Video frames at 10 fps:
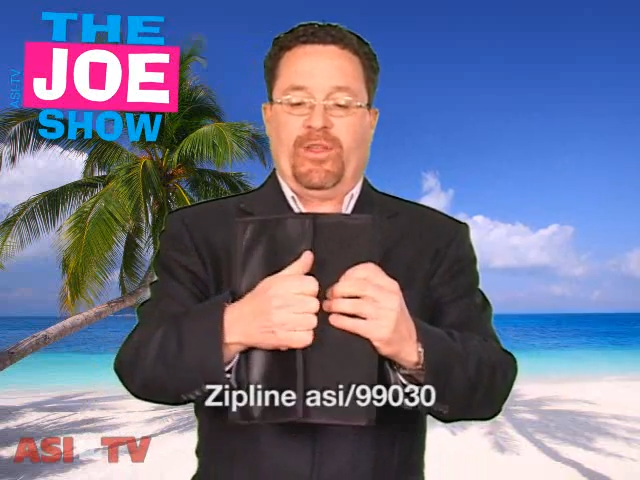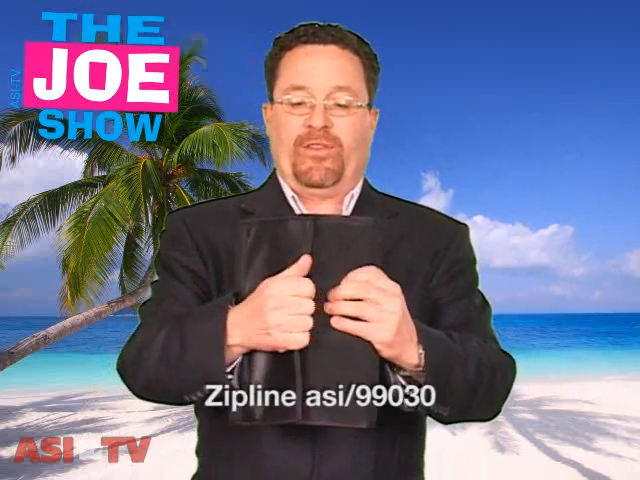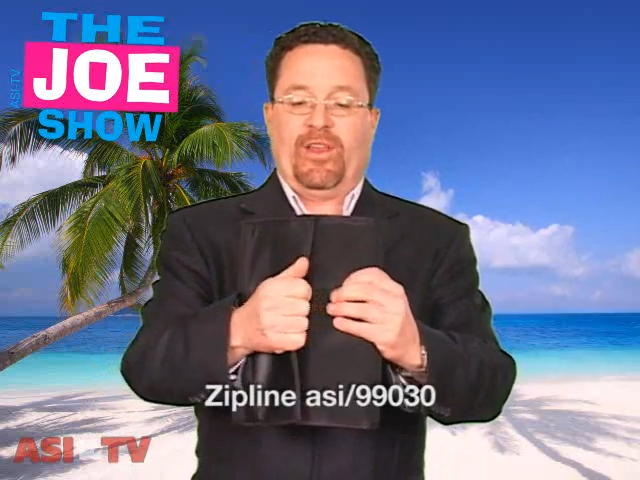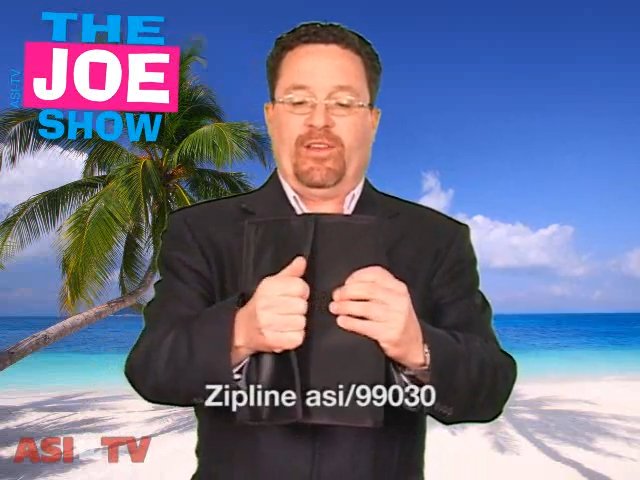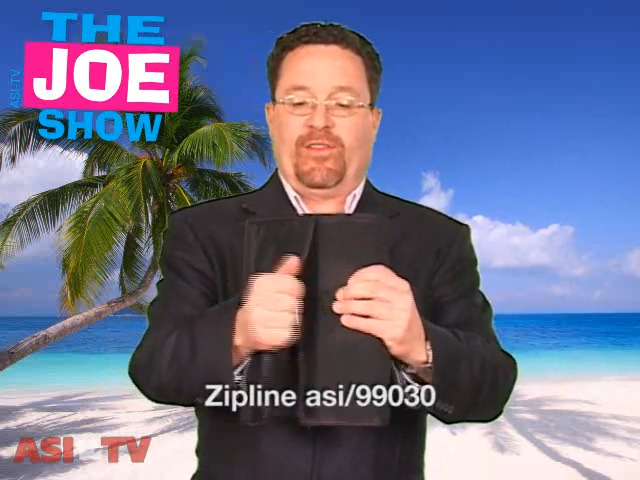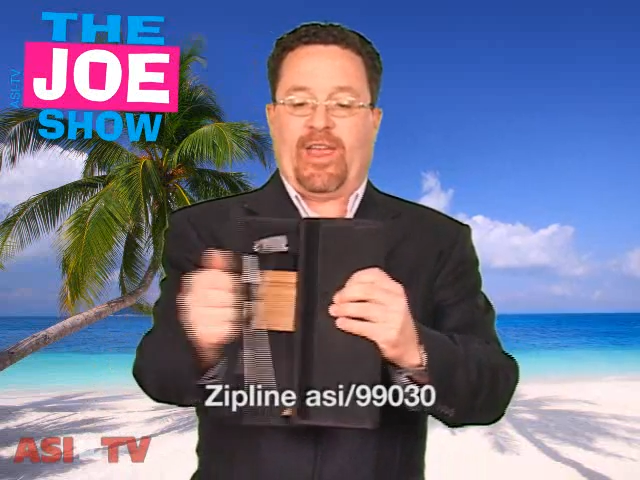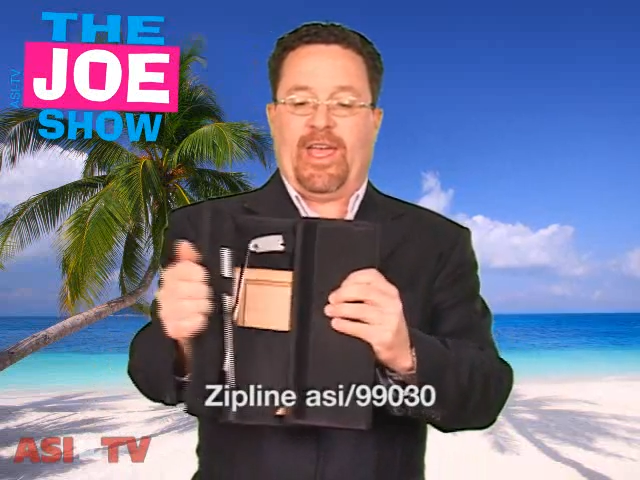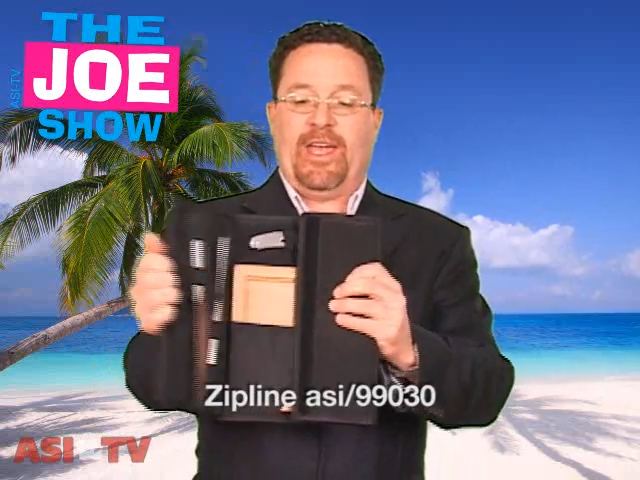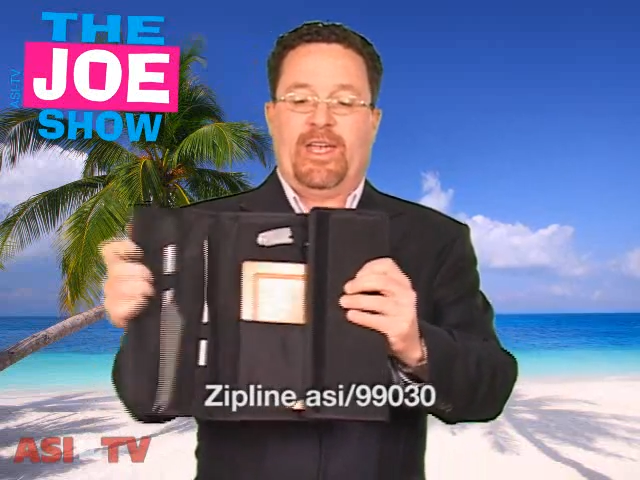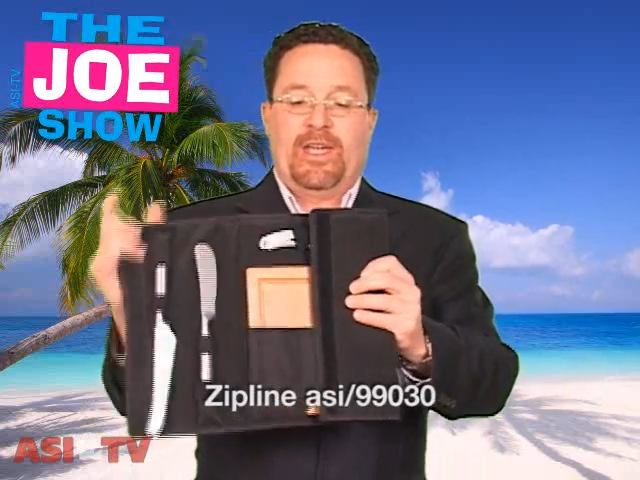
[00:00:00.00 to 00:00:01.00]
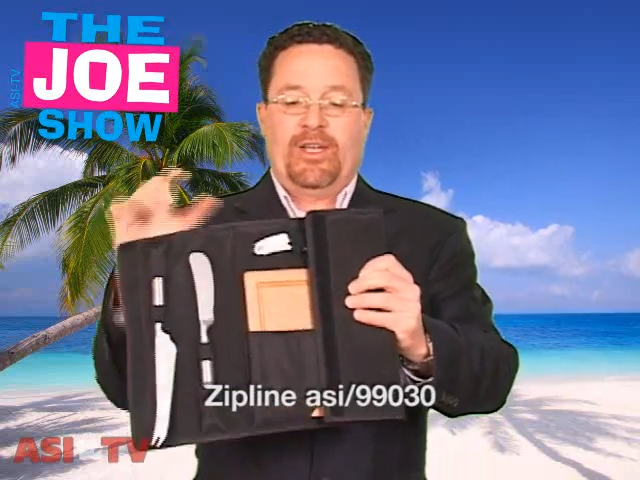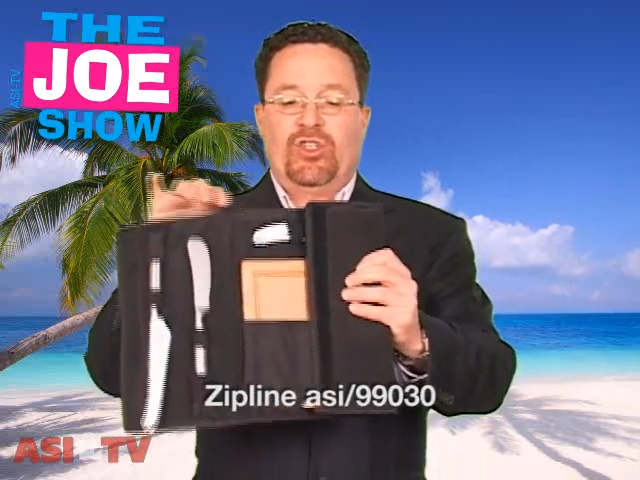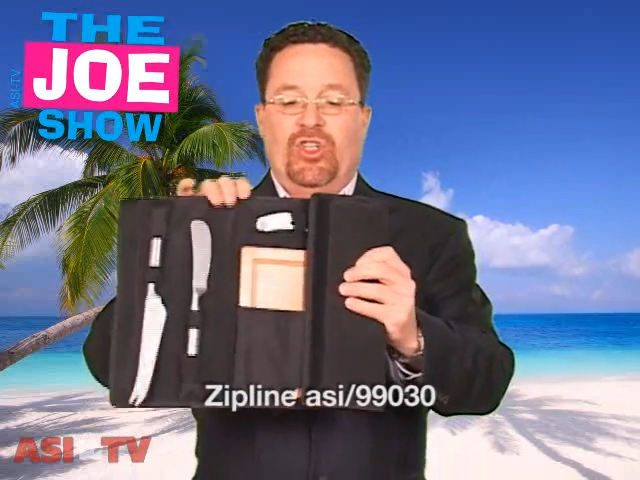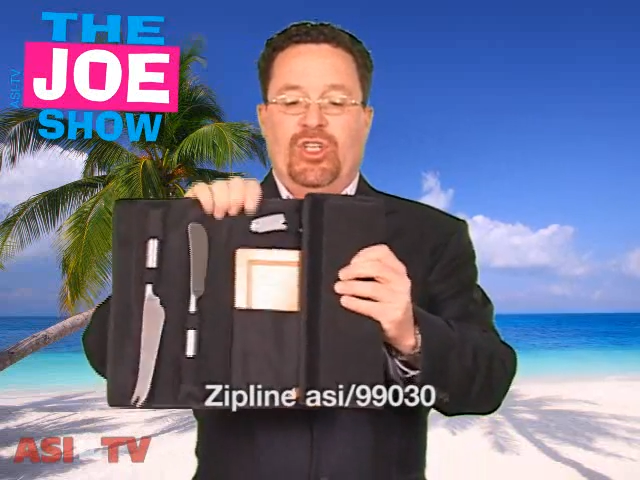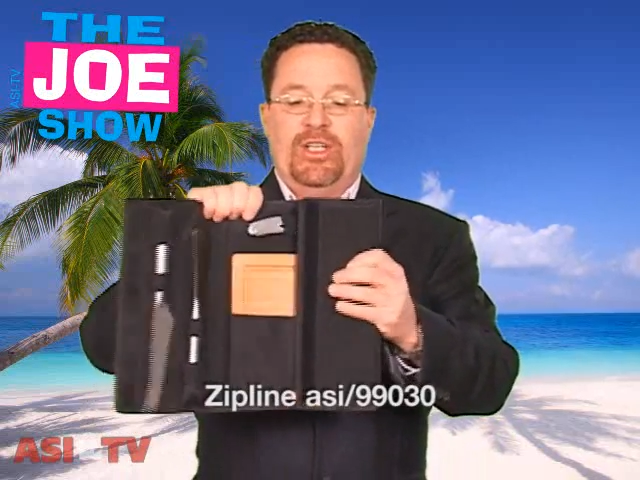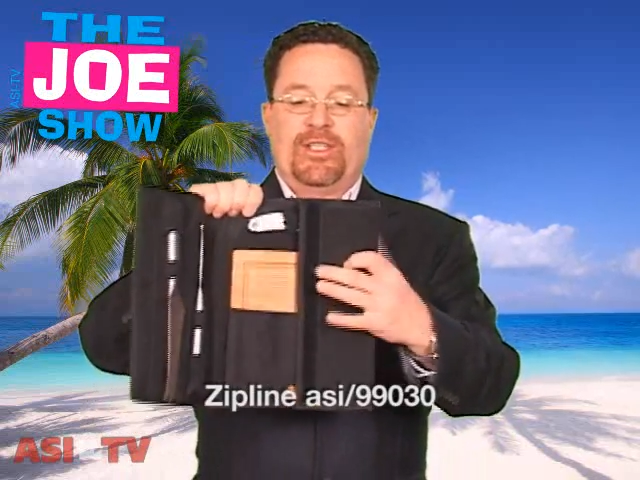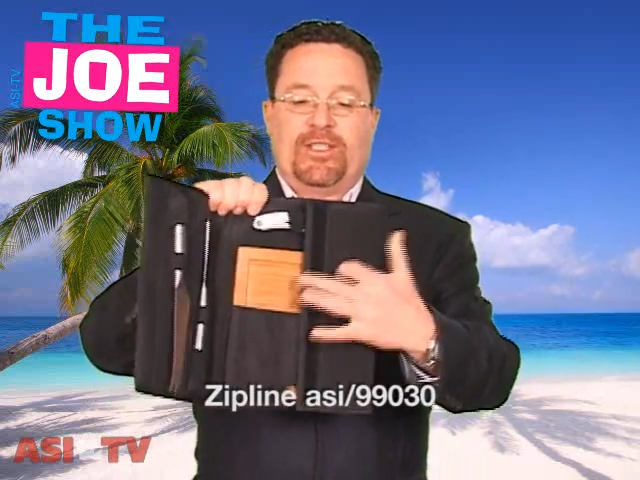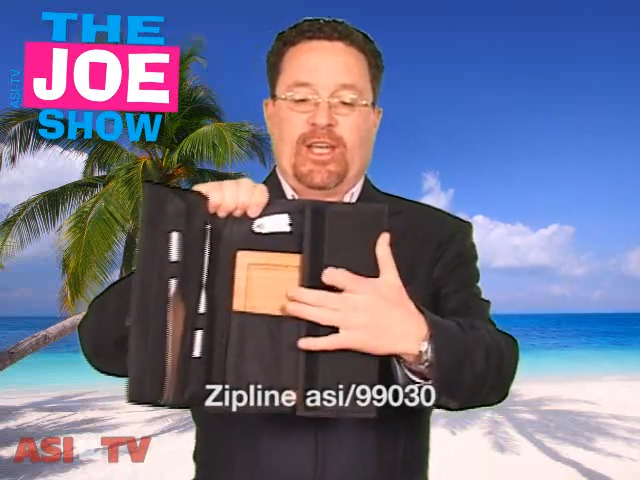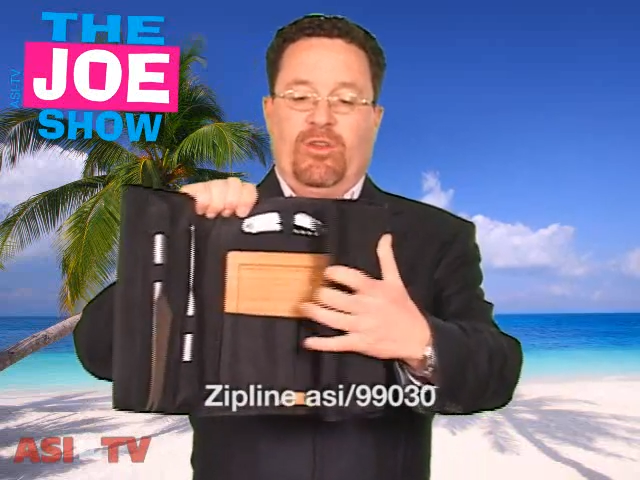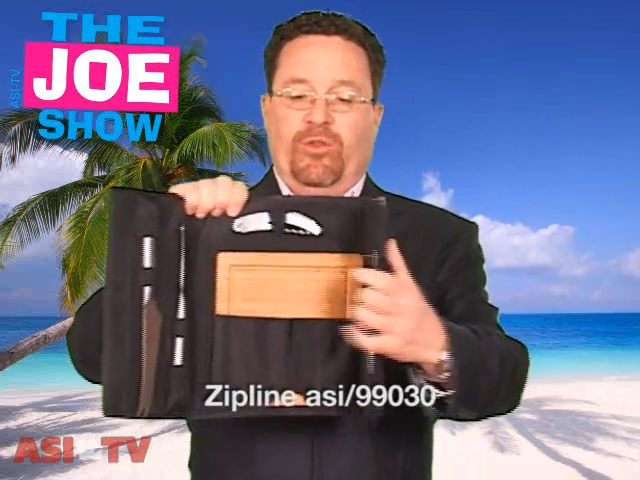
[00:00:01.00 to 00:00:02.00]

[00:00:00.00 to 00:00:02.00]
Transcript: This is a cheese set.